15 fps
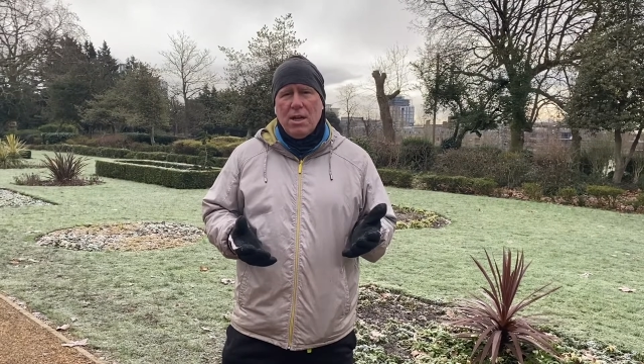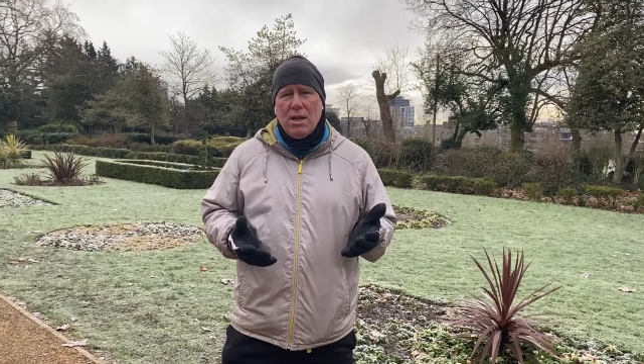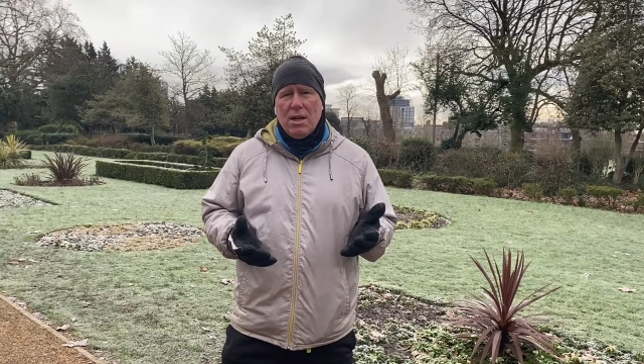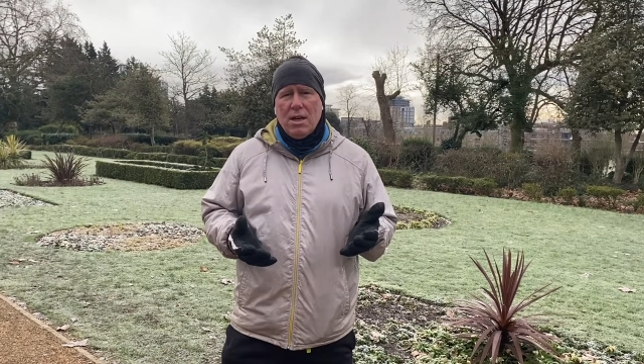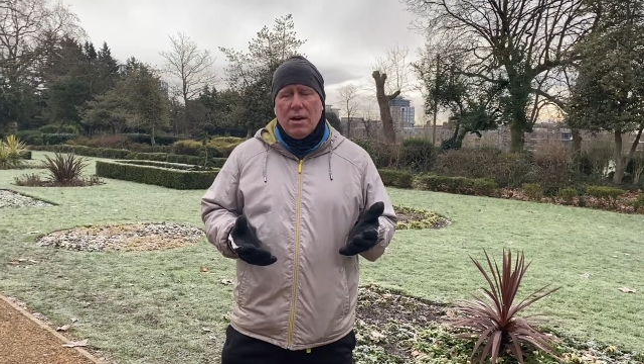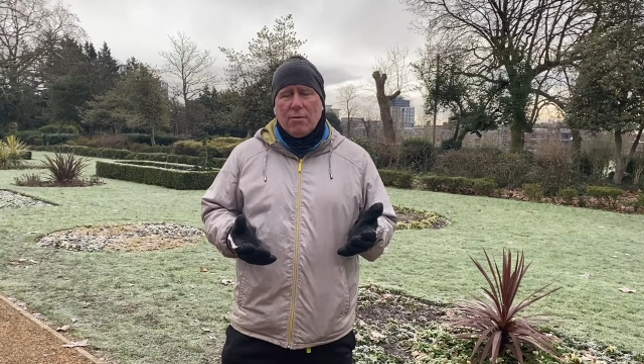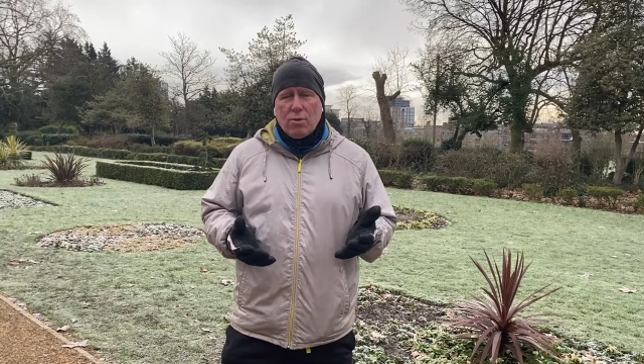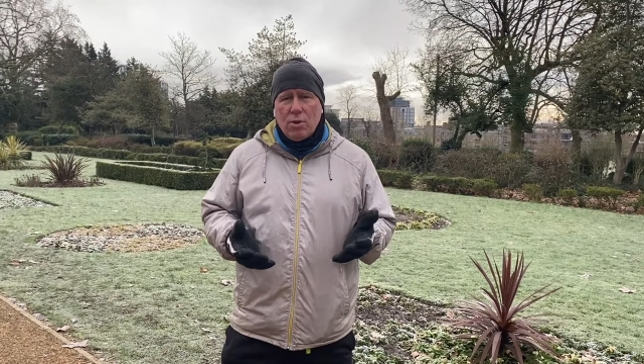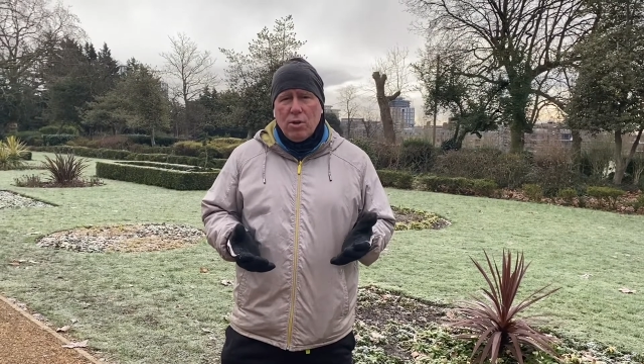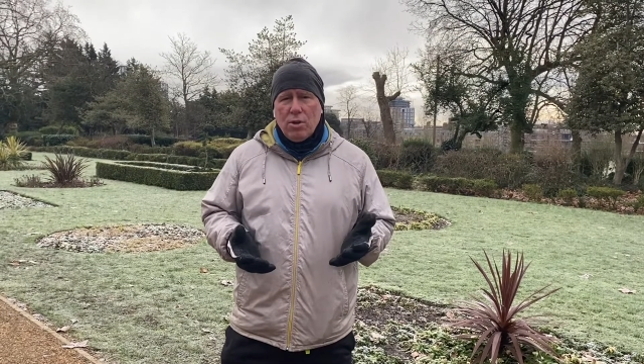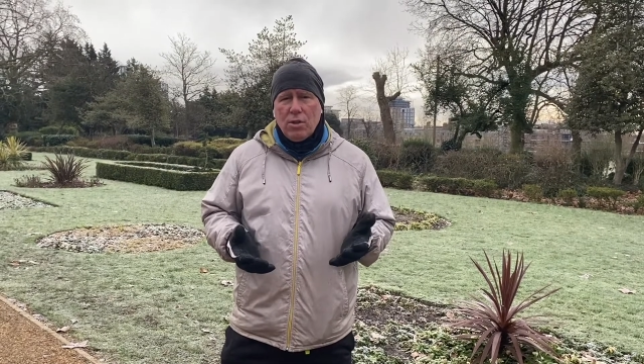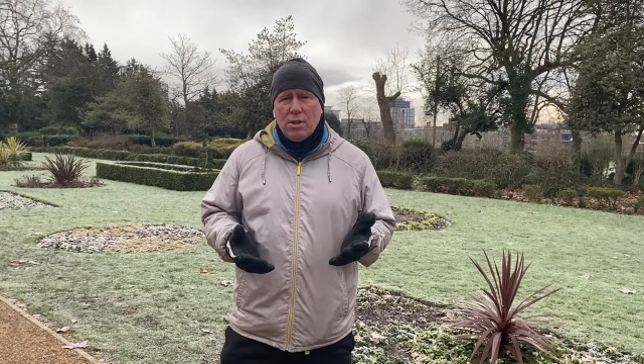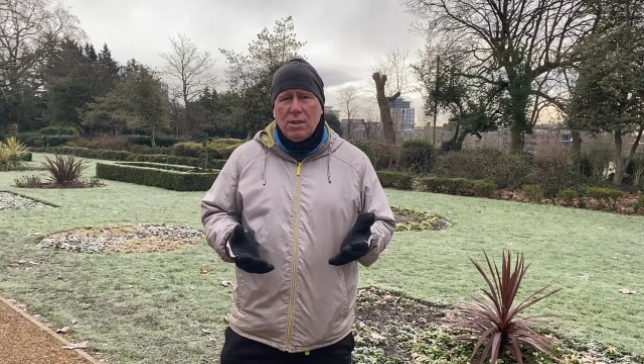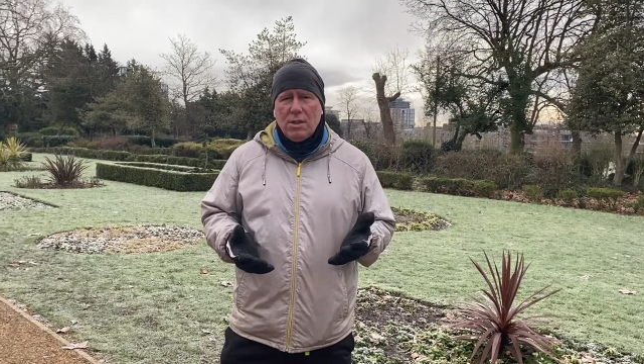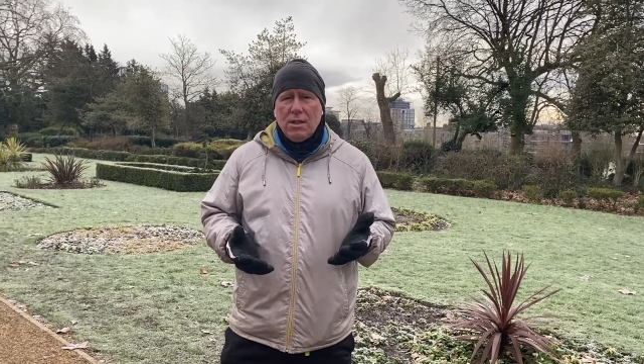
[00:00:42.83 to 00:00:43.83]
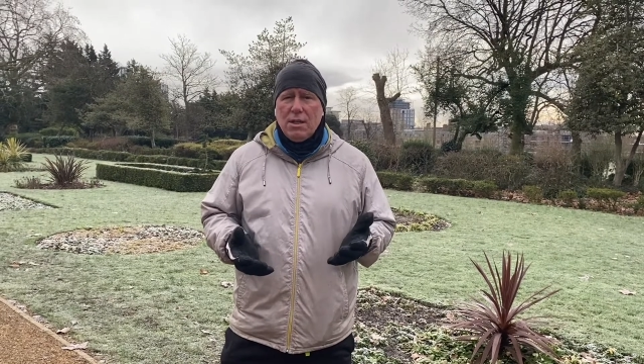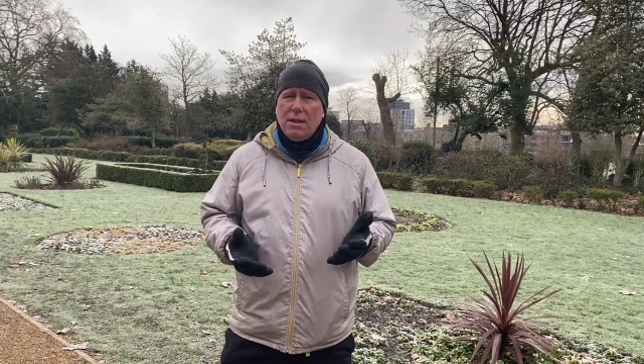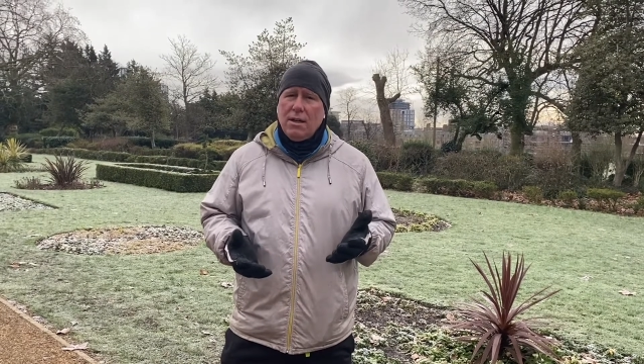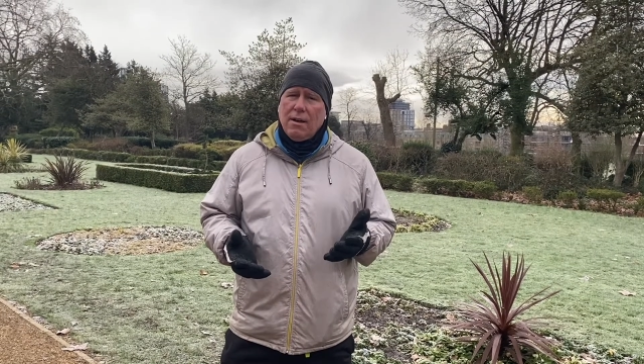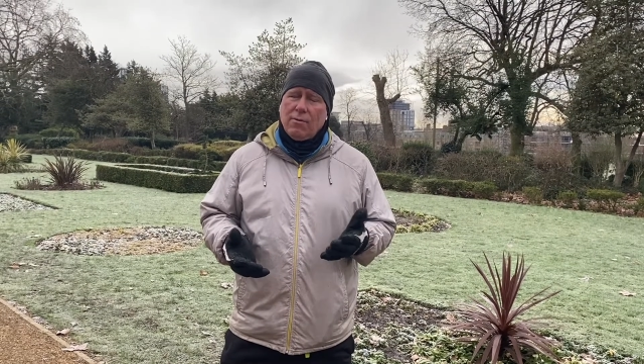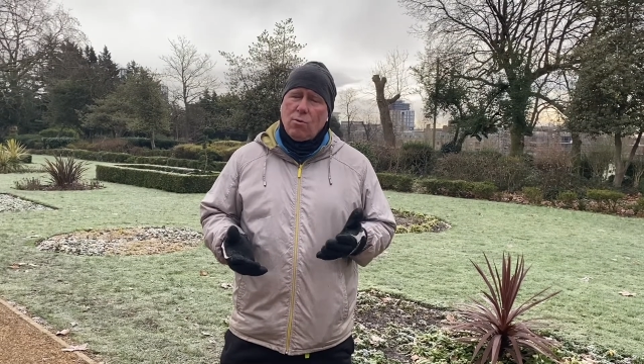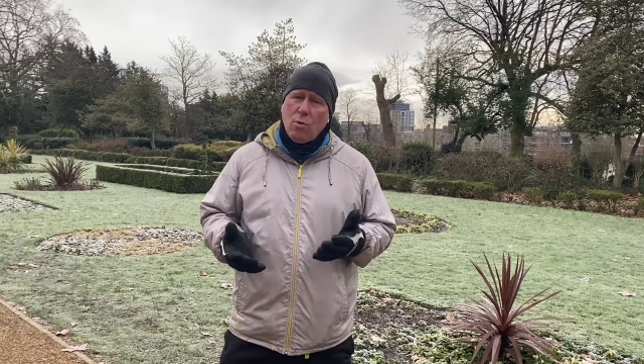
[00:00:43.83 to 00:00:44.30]
of goods,
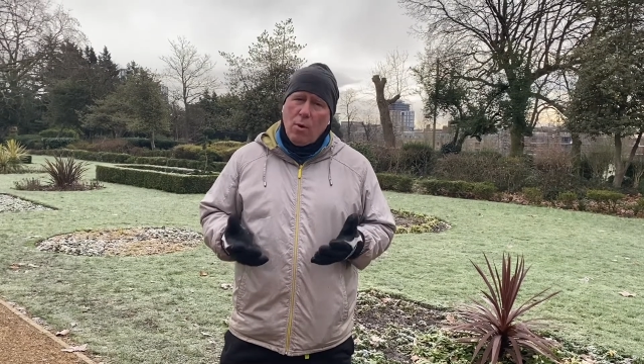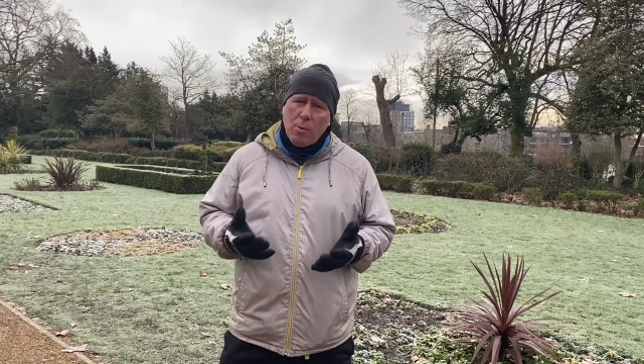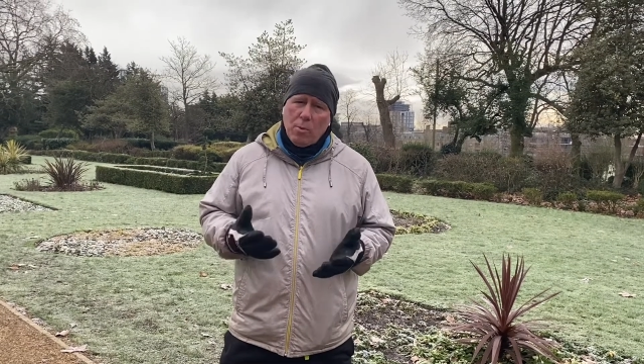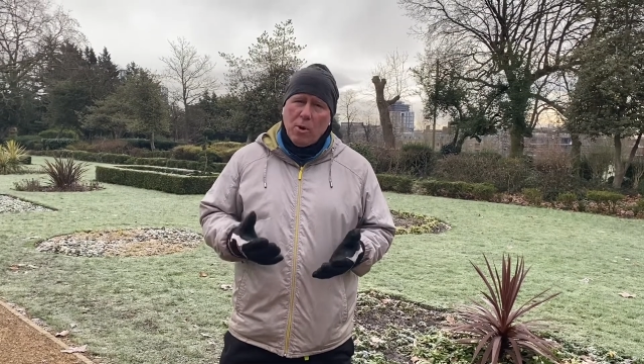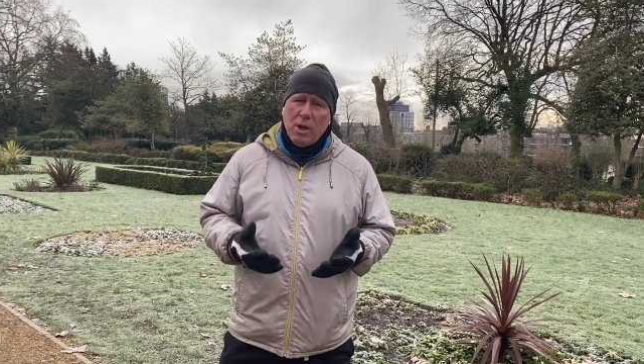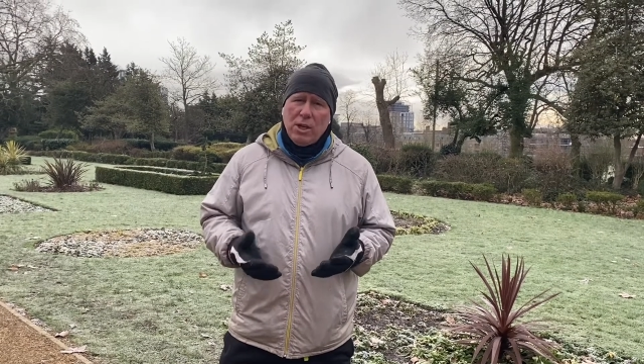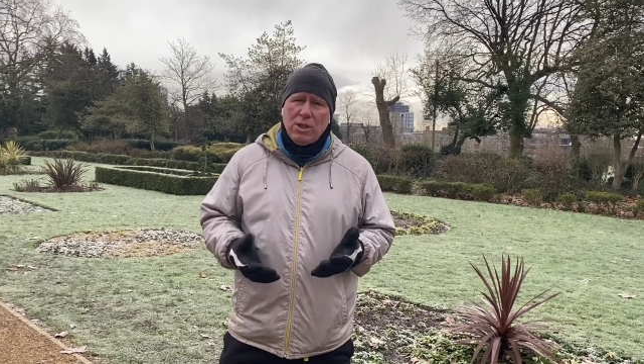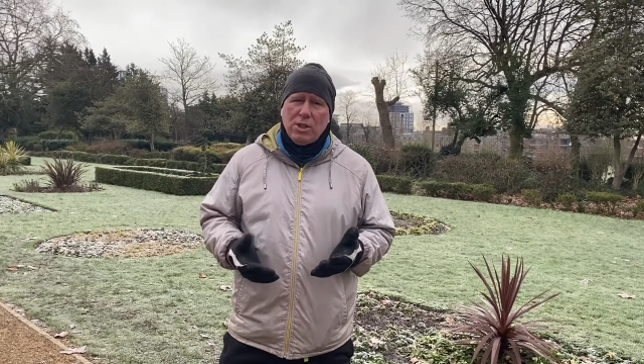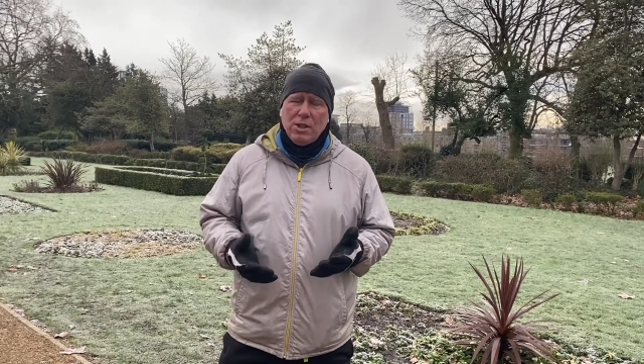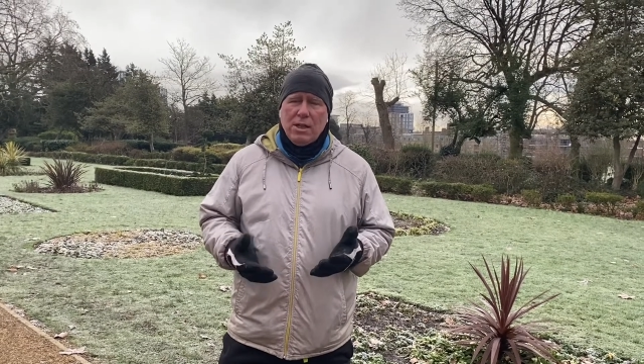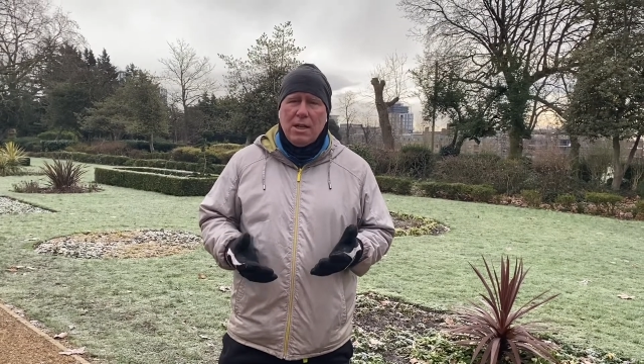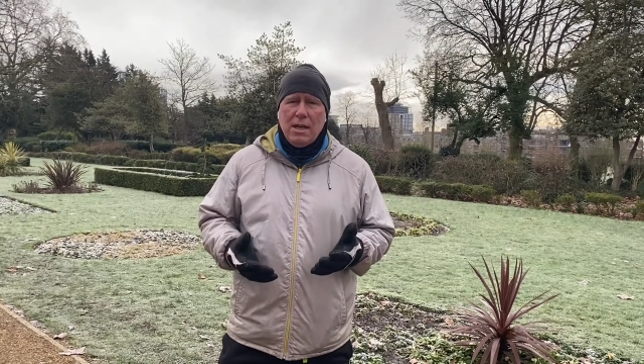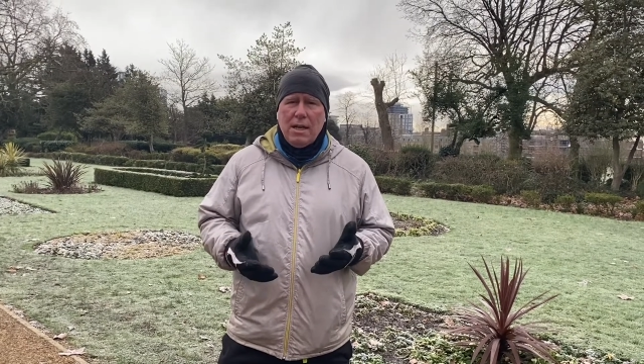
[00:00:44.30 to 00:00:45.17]
of cooperation.